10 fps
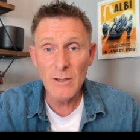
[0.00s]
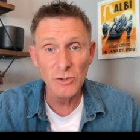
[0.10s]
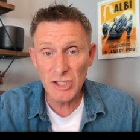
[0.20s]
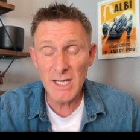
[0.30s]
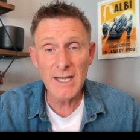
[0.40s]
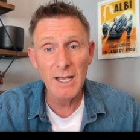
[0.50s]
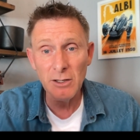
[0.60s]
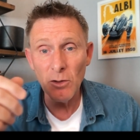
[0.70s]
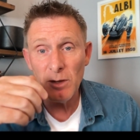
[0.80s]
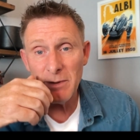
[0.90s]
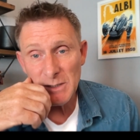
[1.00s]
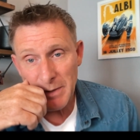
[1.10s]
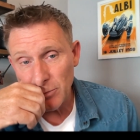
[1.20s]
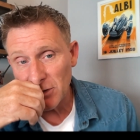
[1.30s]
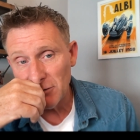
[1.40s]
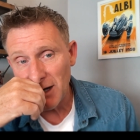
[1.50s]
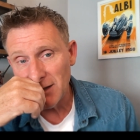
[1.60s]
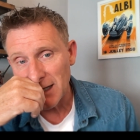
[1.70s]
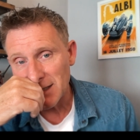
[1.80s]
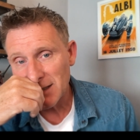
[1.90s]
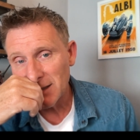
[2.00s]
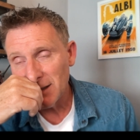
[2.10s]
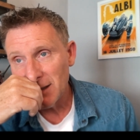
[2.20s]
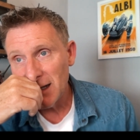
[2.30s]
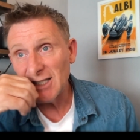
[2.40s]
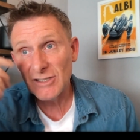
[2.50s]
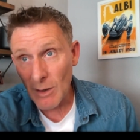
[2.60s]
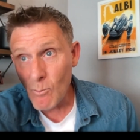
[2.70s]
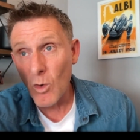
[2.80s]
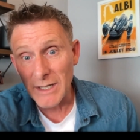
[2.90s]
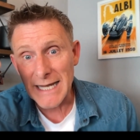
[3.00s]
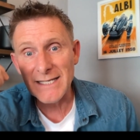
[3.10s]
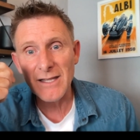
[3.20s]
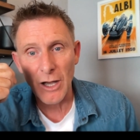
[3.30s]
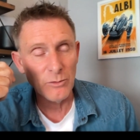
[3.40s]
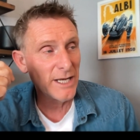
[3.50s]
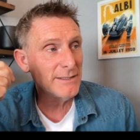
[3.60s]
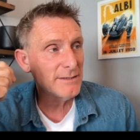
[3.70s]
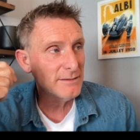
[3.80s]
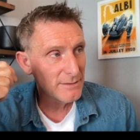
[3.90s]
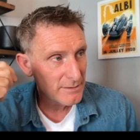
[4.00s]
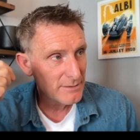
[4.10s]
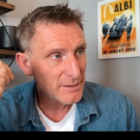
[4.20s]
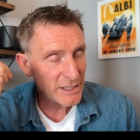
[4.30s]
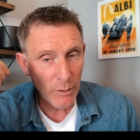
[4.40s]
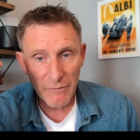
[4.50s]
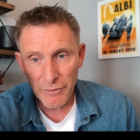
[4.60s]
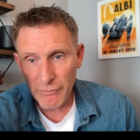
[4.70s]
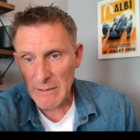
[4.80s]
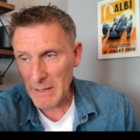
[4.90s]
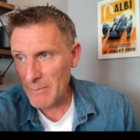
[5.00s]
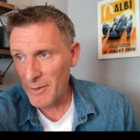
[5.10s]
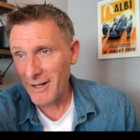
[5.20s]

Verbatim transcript: or she are not the best people to run this. Someone needs to own it. You know, if three people